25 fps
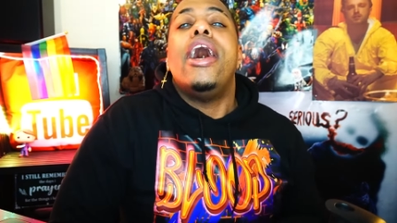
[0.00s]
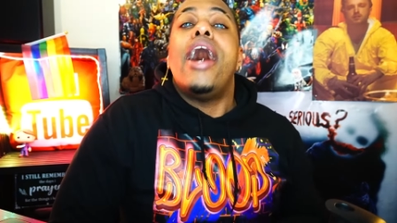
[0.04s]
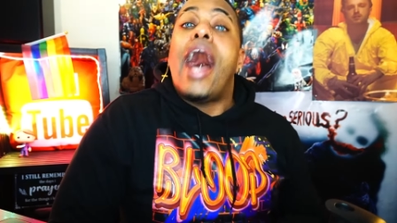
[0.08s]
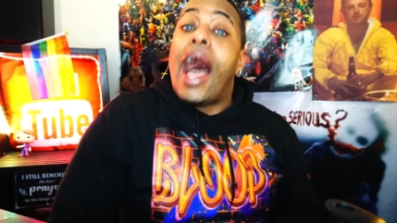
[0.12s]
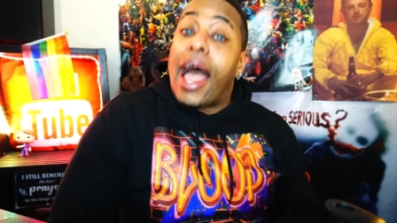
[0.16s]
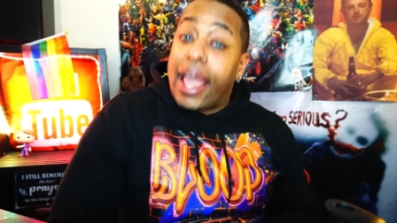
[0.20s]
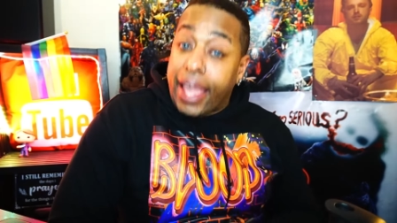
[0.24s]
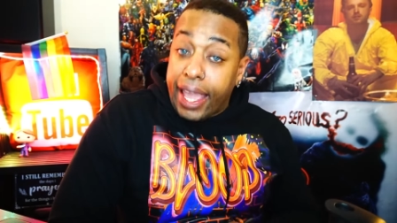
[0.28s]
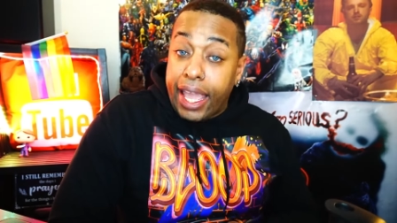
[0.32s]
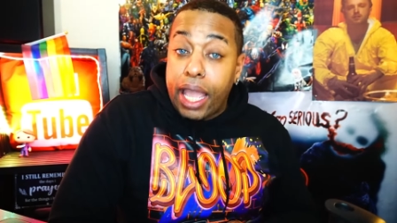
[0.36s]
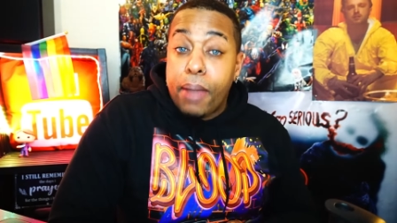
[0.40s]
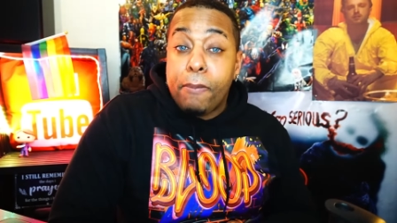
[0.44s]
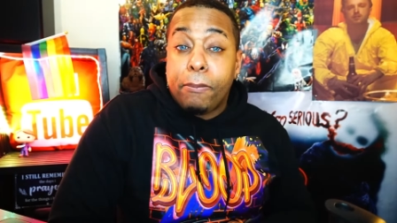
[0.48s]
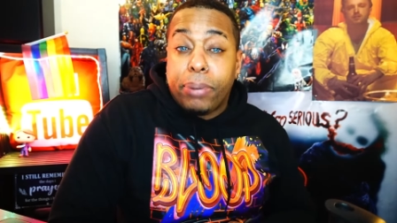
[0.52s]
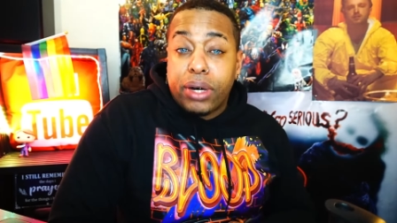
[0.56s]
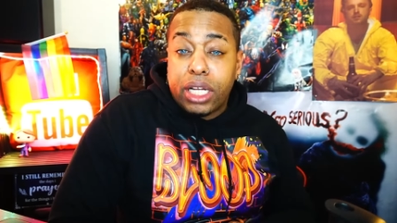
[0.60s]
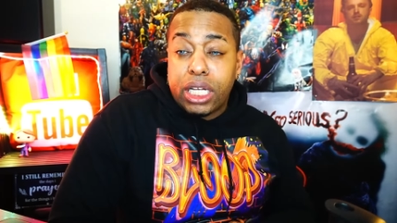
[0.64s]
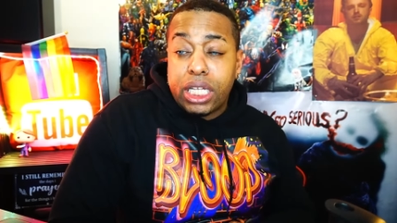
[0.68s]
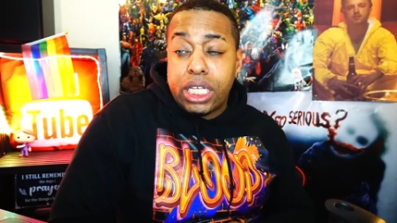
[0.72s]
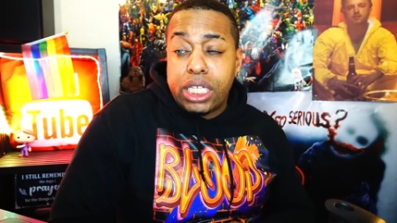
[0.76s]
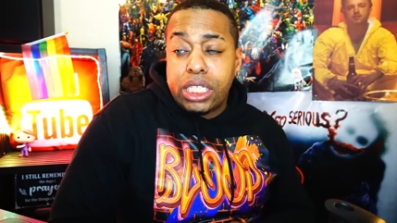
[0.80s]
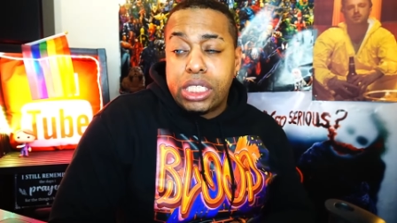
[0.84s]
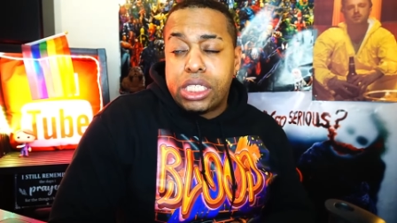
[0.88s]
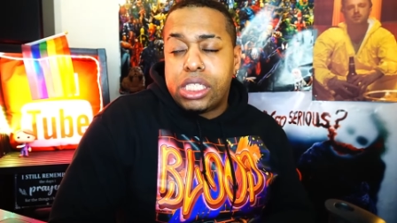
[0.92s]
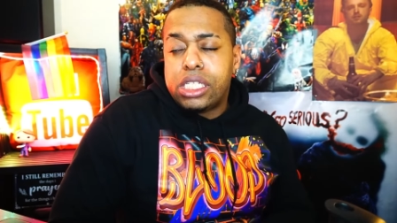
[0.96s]
I hate
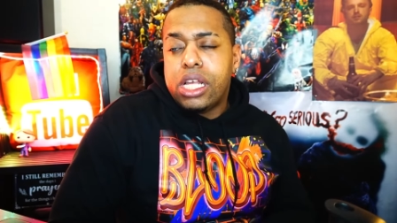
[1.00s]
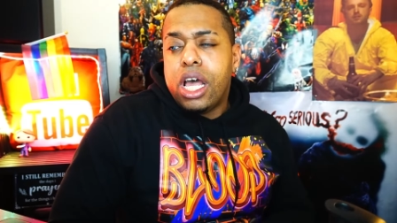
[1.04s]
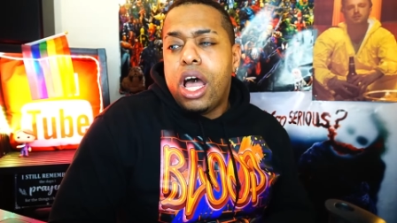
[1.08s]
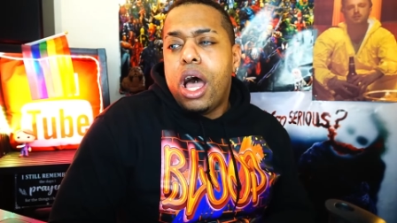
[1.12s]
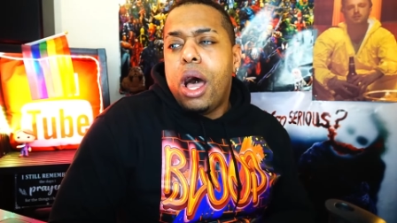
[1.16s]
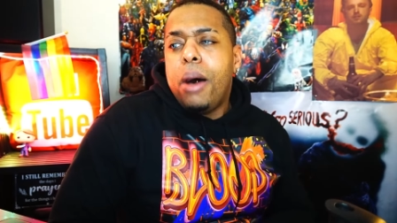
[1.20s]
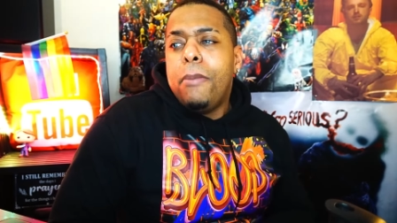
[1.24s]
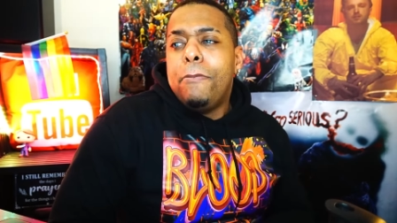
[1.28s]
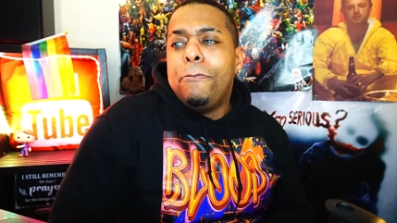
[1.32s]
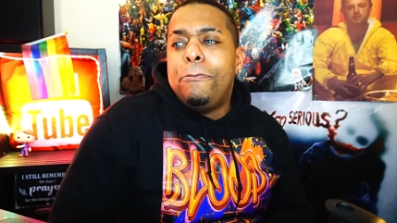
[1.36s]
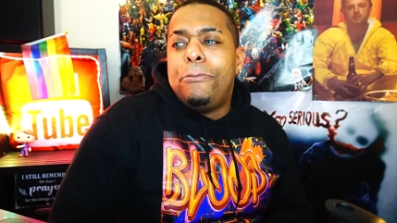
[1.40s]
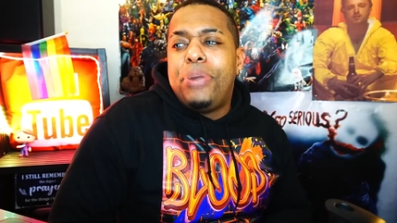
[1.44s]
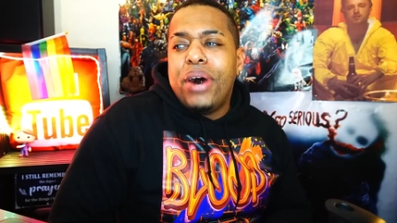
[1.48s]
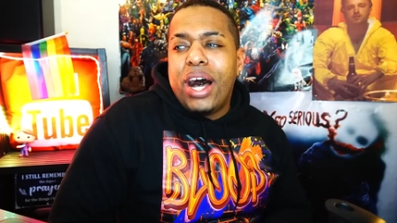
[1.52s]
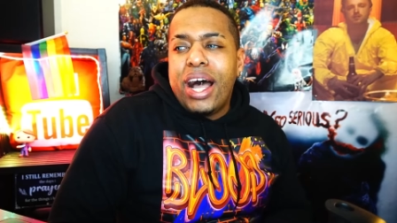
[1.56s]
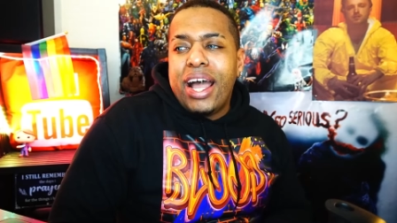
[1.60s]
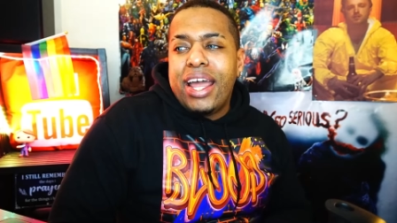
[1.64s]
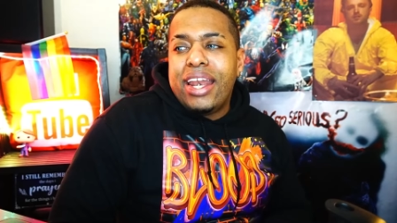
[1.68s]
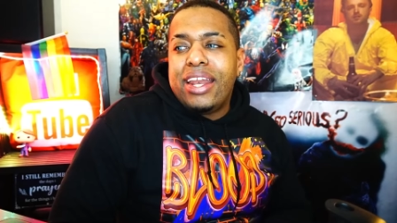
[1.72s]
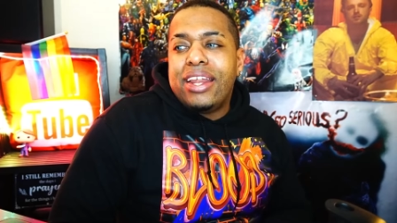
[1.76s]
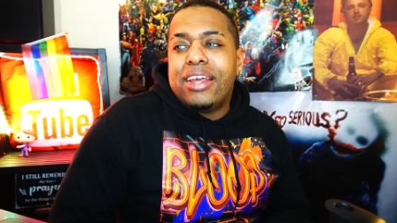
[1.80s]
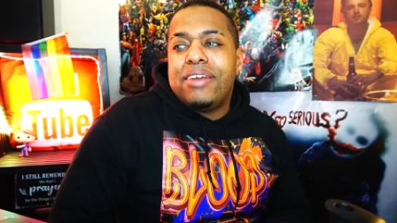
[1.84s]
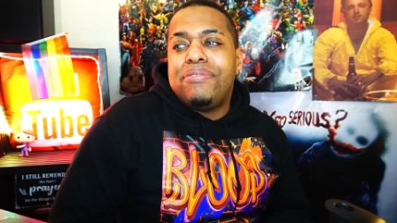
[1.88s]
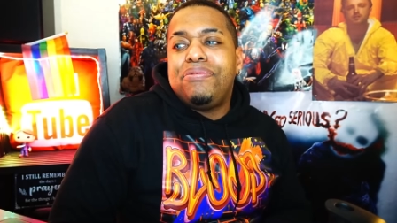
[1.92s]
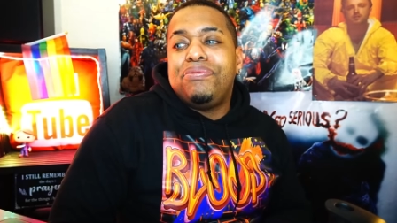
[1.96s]
bullies,
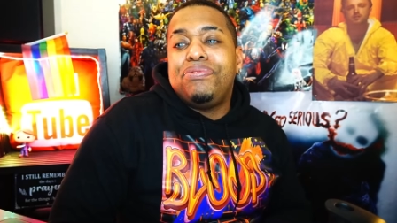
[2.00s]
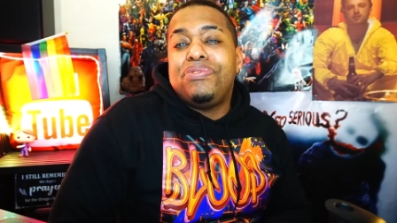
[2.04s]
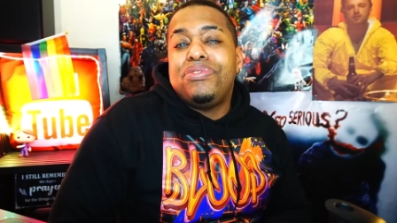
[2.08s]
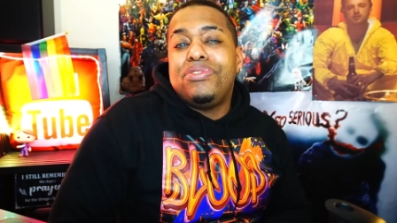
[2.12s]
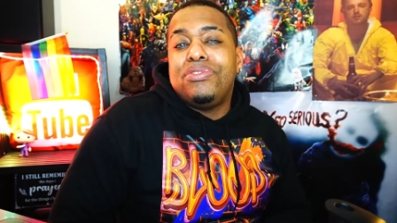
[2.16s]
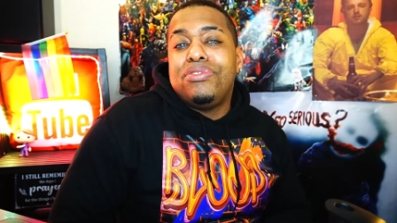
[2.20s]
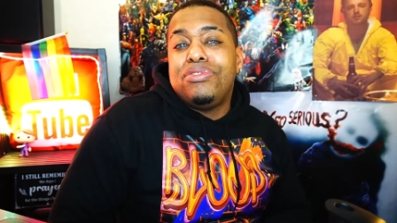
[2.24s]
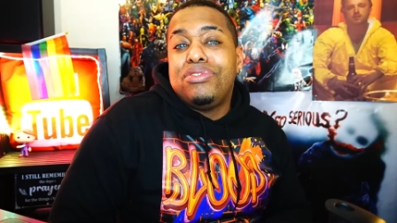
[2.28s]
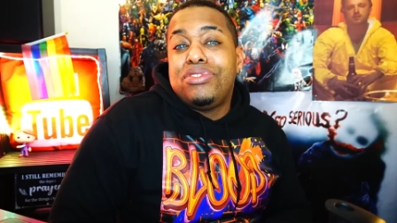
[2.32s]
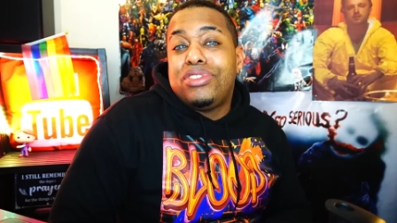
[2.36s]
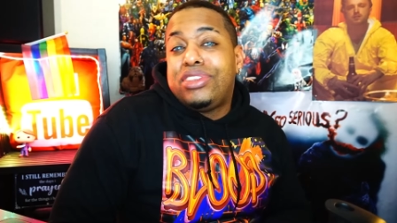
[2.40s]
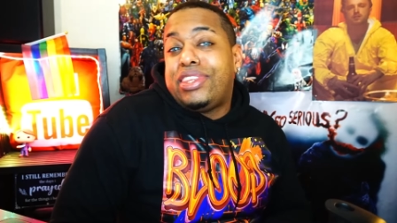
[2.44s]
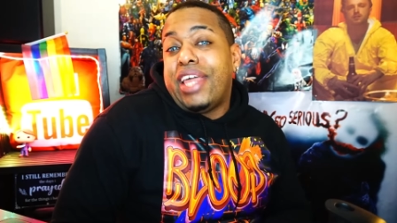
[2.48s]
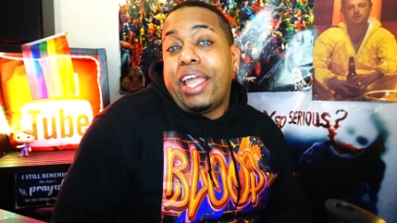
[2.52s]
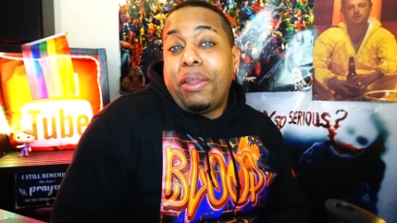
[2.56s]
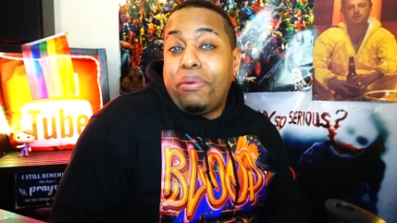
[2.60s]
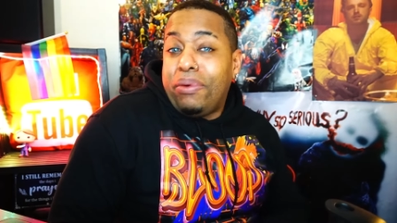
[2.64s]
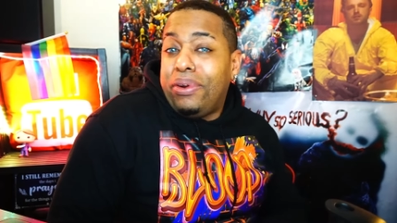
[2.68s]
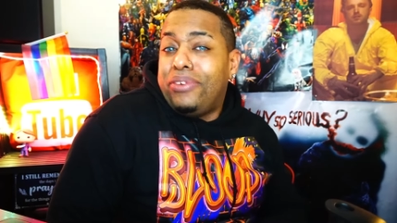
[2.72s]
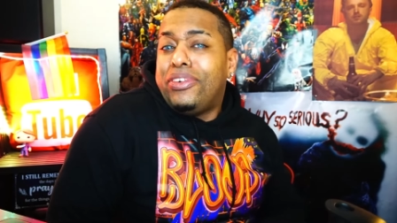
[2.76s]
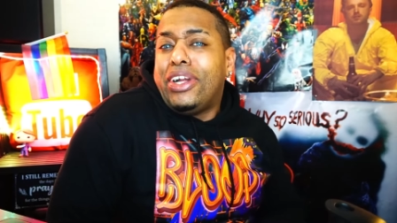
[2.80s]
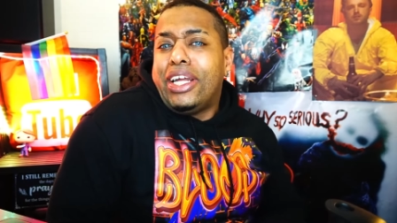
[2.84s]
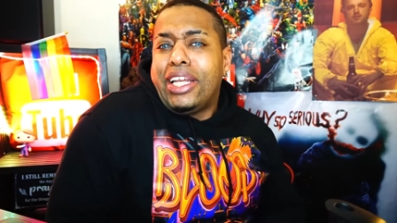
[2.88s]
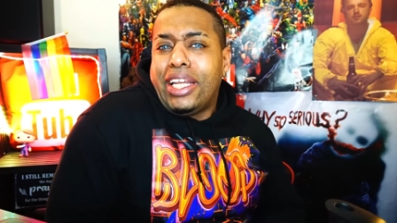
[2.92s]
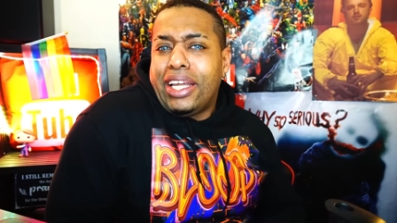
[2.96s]
but they
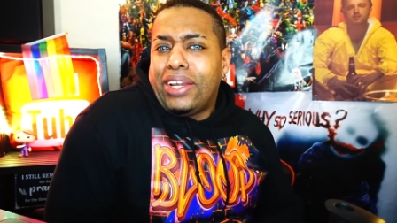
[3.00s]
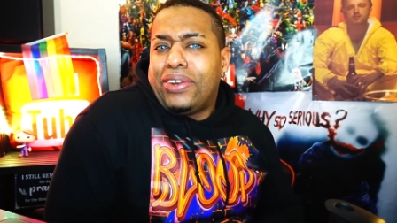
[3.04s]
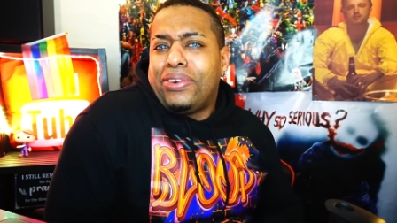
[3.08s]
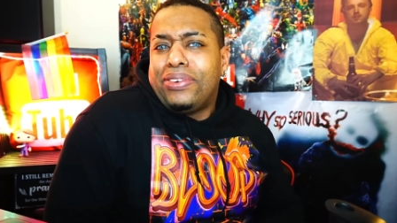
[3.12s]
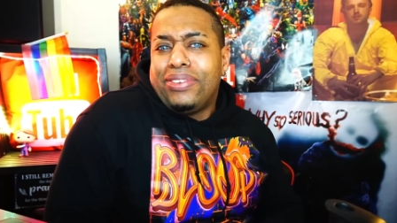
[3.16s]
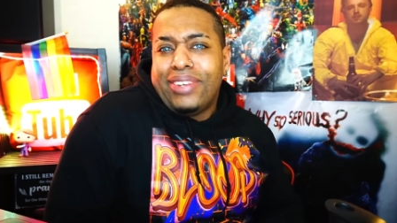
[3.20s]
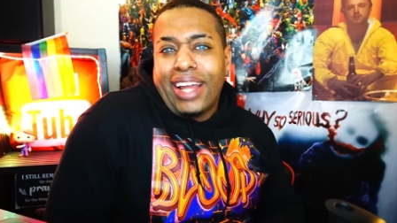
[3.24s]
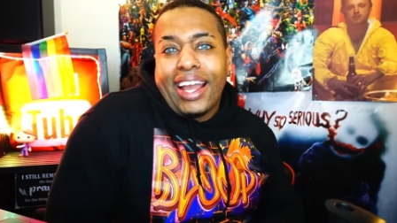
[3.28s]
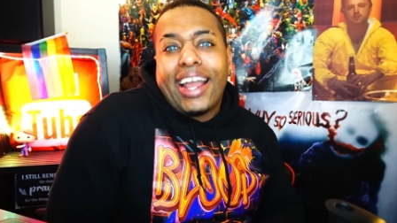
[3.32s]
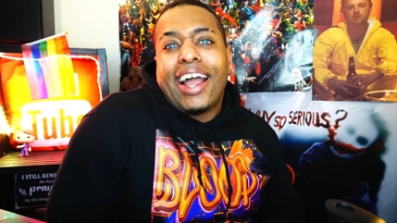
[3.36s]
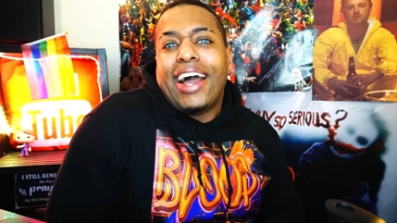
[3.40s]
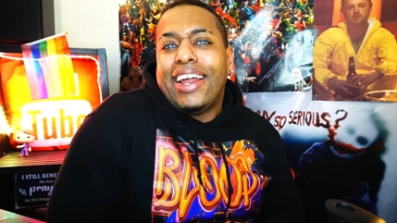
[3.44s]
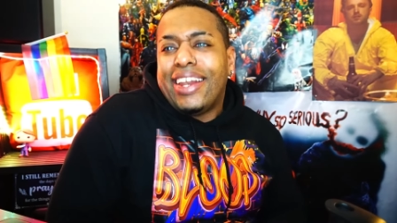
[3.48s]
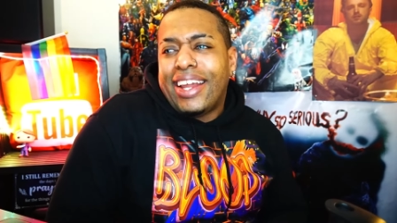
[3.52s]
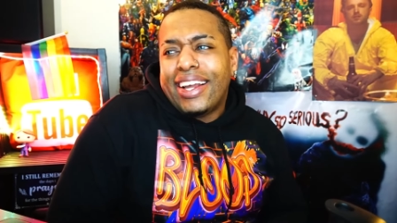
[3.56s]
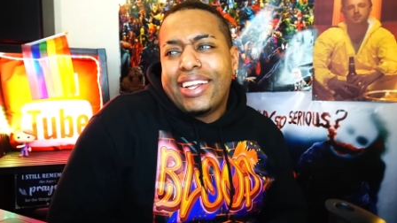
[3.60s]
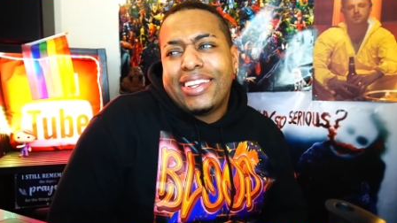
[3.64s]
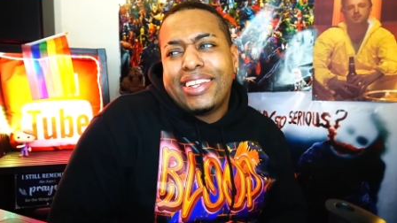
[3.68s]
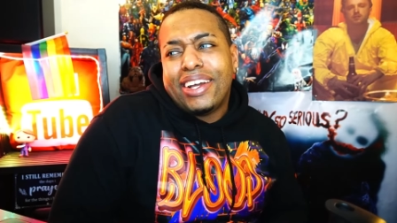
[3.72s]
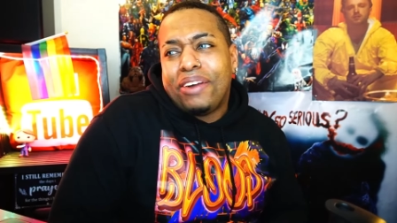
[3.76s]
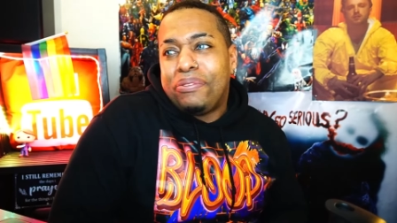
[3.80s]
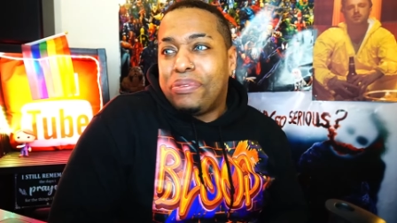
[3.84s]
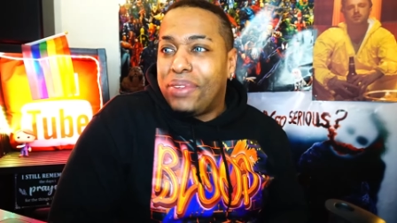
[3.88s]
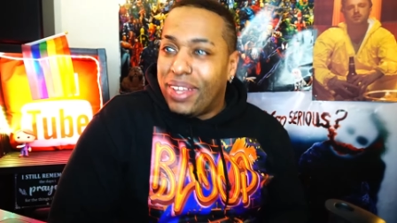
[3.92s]
were really, like, I liked them.